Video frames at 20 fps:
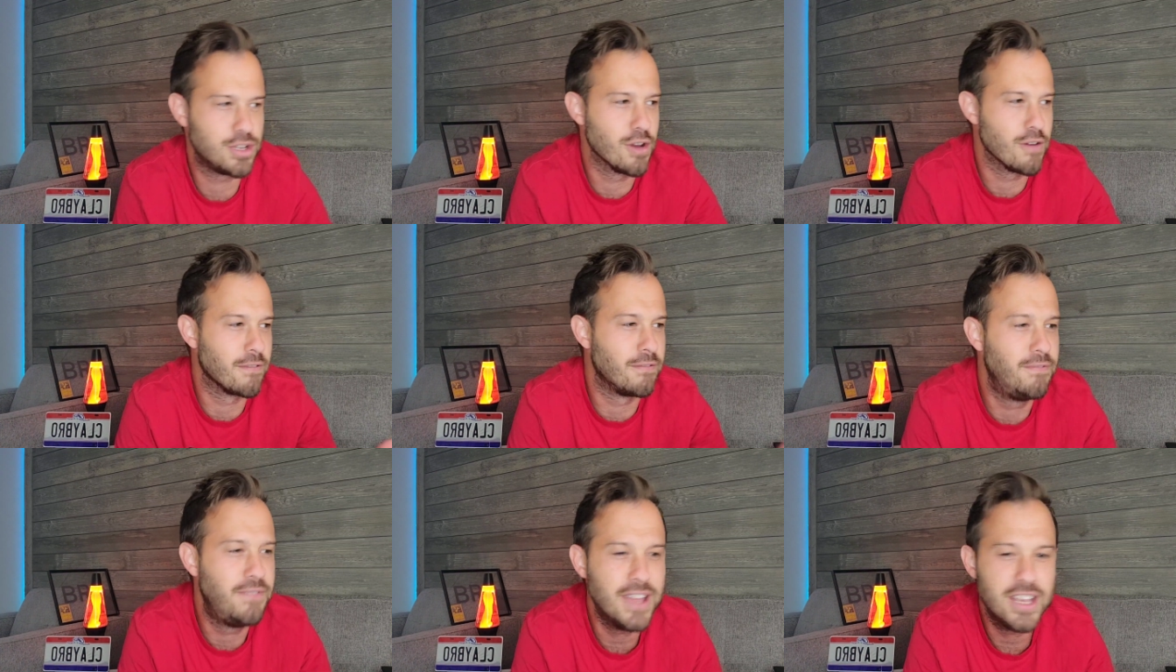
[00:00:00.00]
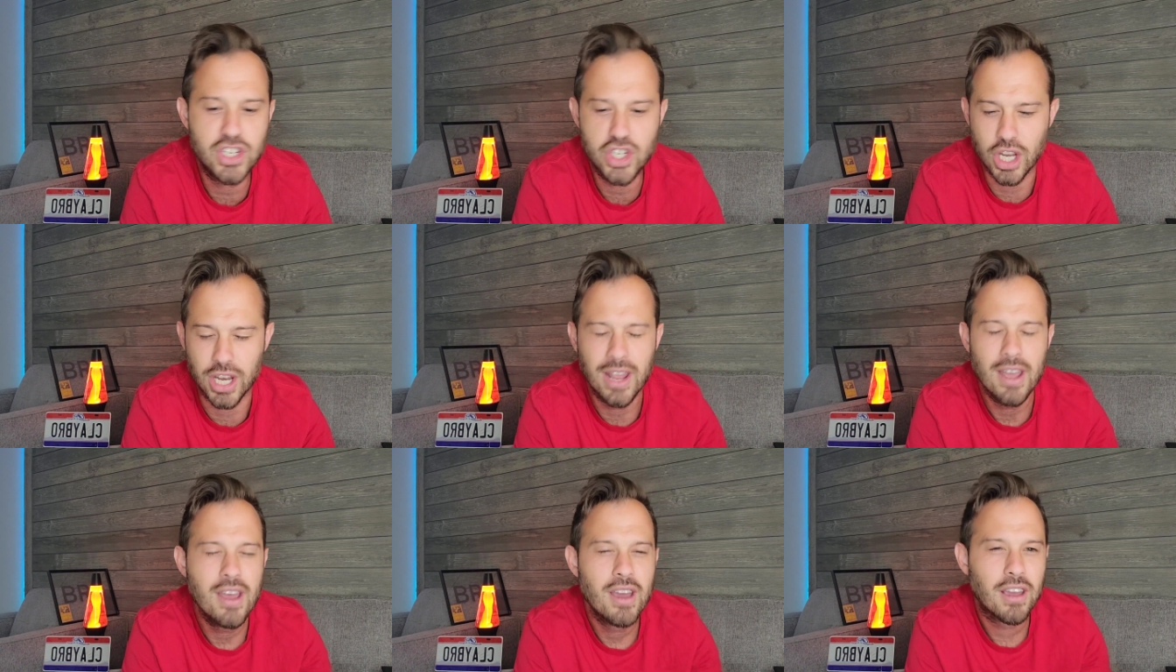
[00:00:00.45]
your
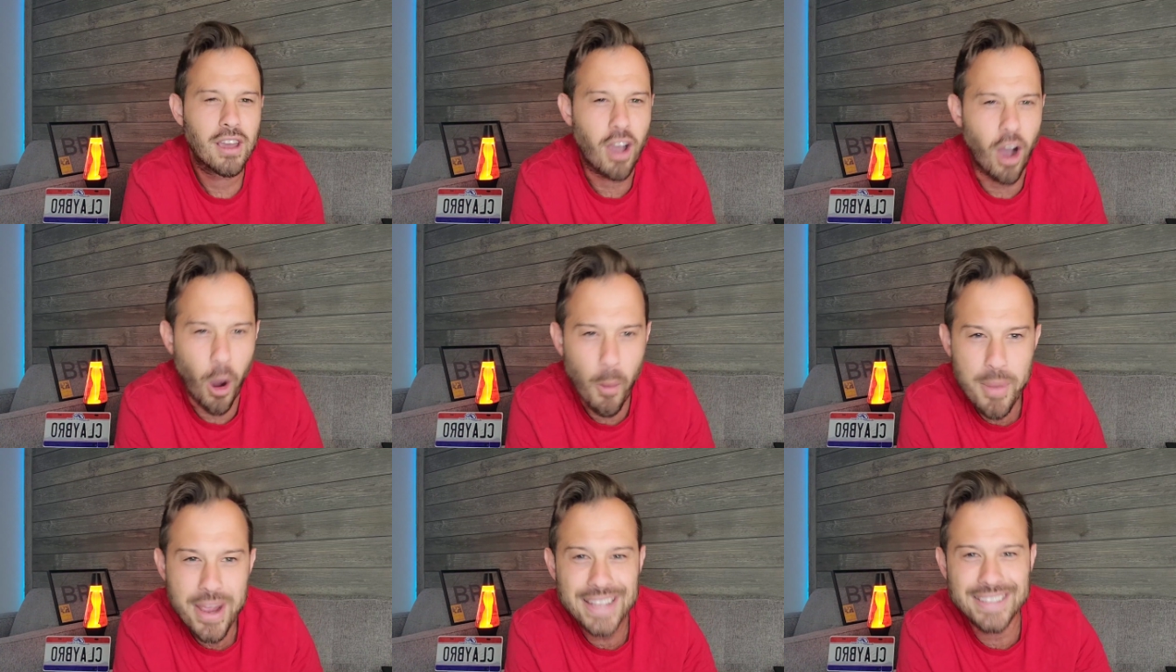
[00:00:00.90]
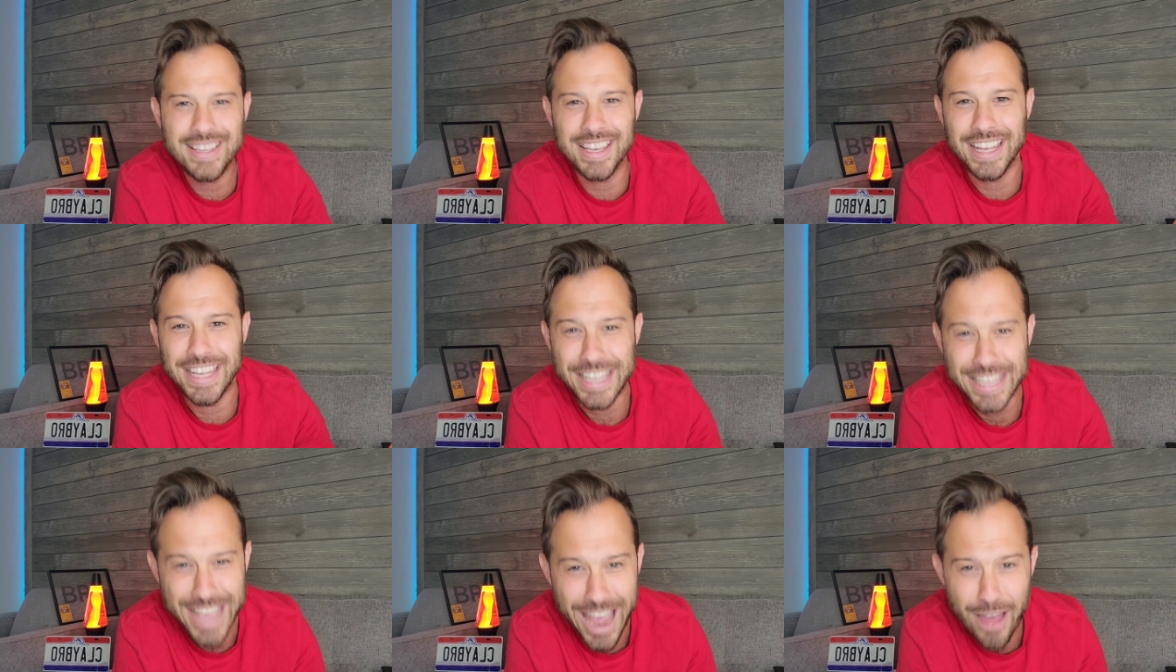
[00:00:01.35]
vision coming
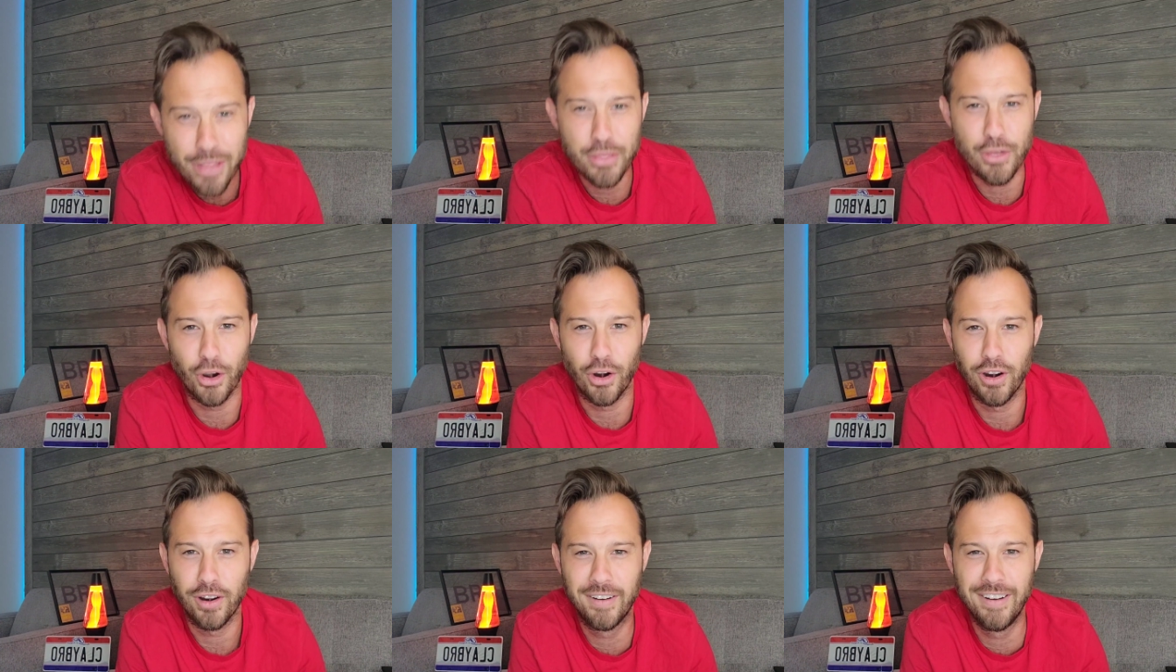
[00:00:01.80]
together